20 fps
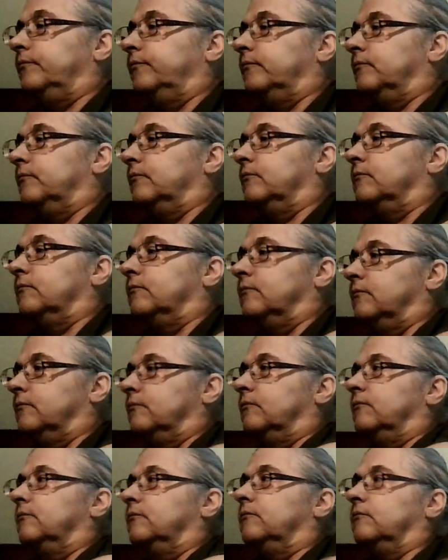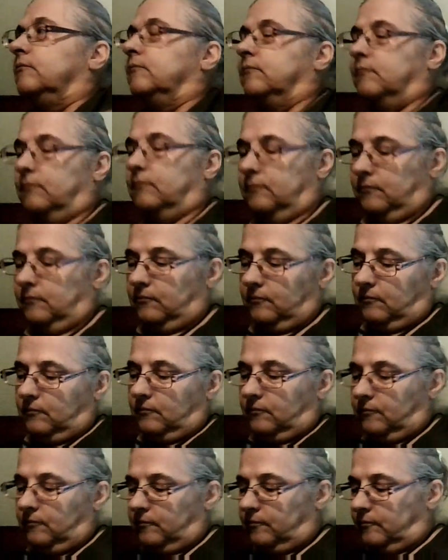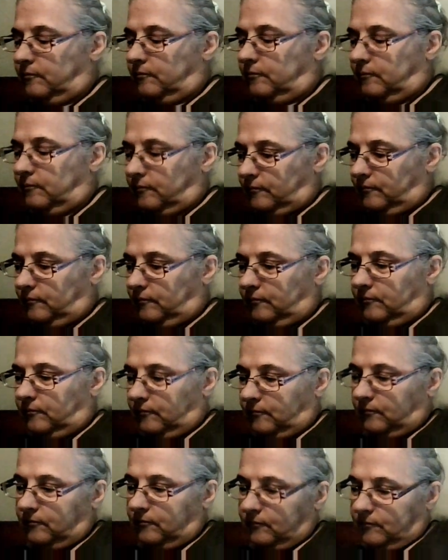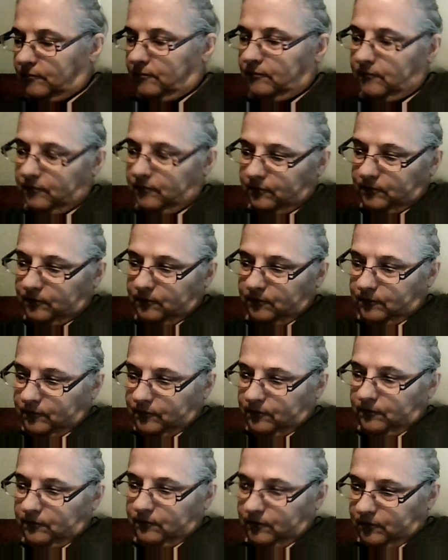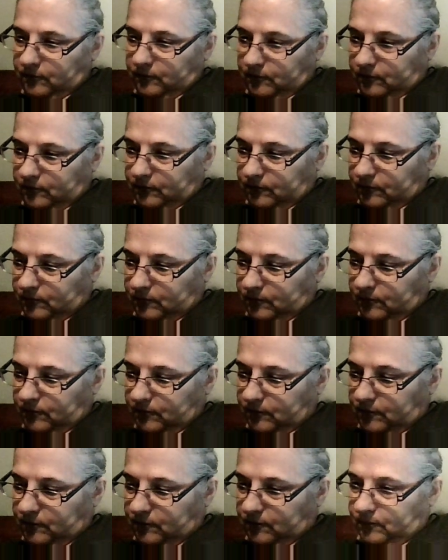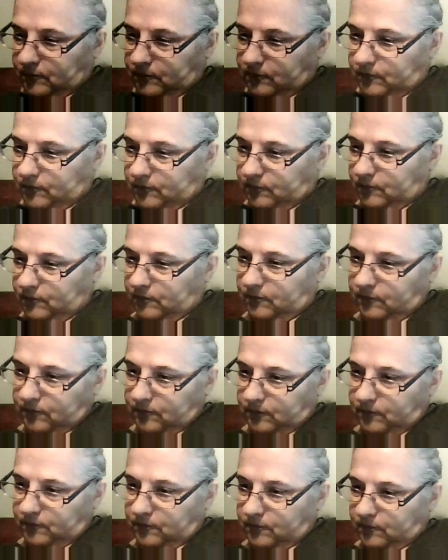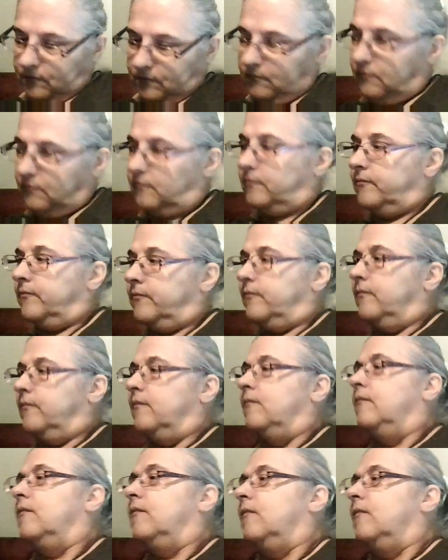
[no speech]